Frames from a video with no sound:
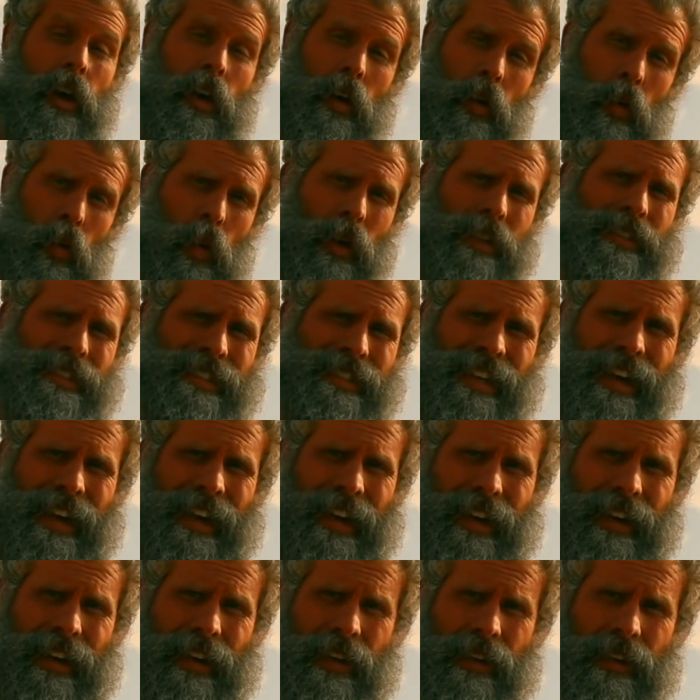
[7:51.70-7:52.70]
What
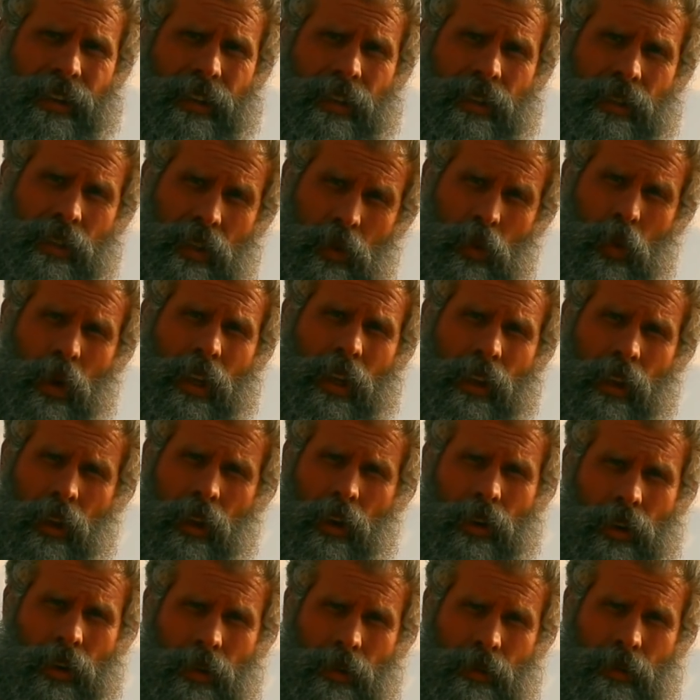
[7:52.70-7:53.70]
day did we
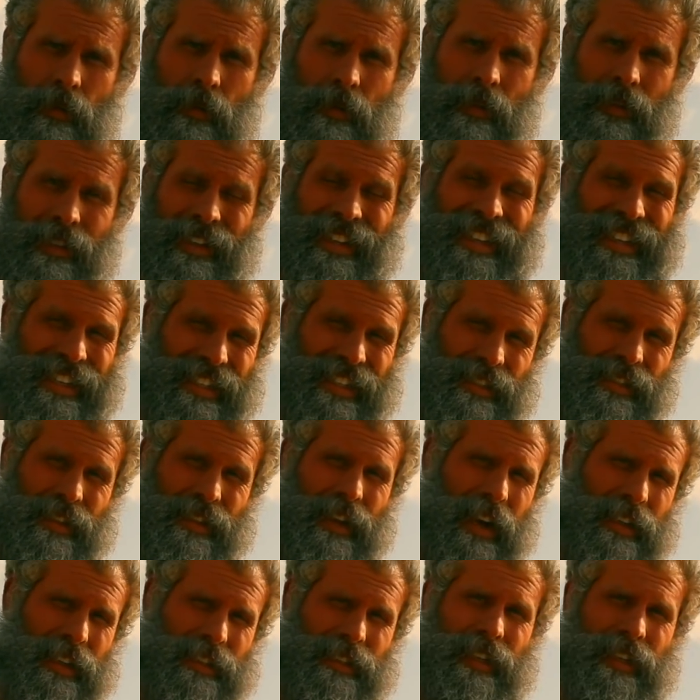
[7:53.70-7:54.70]
learn is
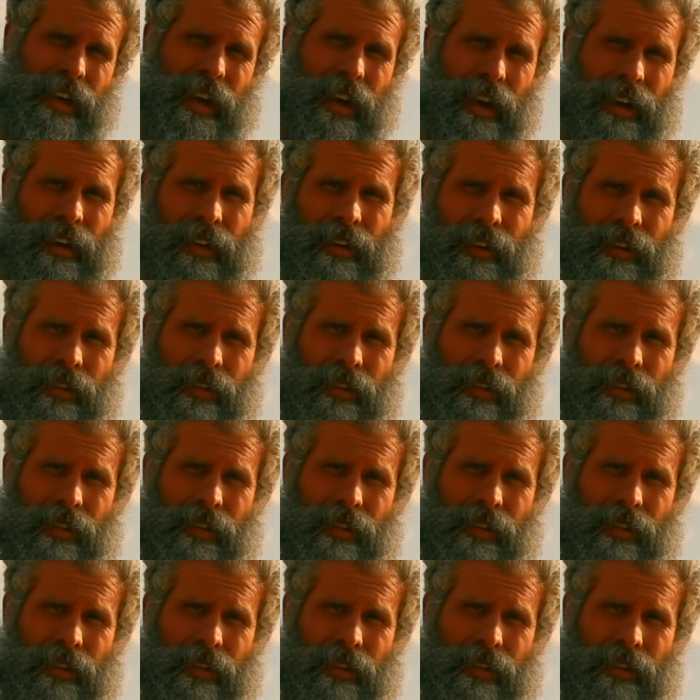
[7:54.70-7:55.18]
that day?